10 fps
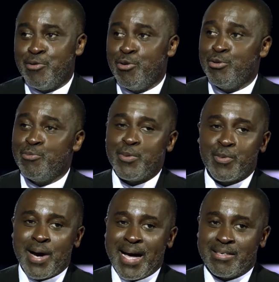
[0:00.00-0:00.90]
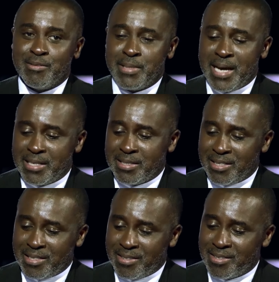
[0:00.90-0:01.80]
know you people handle behind the
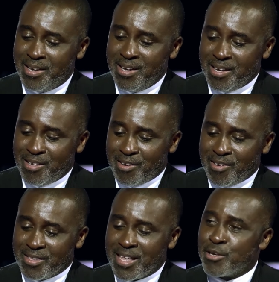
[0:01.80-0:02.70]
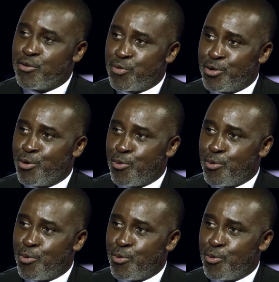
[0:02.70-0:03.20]
scenes. Yeah, thank you for your